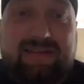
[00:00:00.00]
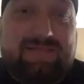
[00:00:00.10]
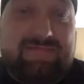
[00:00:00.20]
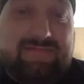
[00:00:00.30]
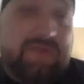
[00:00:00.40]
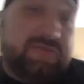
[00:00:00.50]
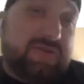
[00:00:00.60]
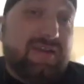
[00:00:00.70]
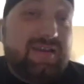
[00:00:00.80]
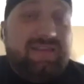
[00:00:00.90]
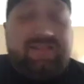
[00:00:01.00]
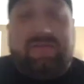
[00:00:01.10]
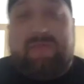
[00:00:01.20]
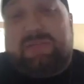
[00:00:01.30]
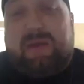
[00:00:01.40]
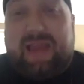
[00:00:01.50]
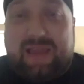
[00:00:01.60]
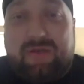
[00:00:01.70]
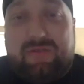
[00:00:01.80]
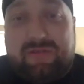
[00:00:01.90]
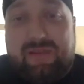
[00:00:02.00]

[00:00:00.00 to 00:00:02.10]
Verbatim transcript: And those are, that's why I do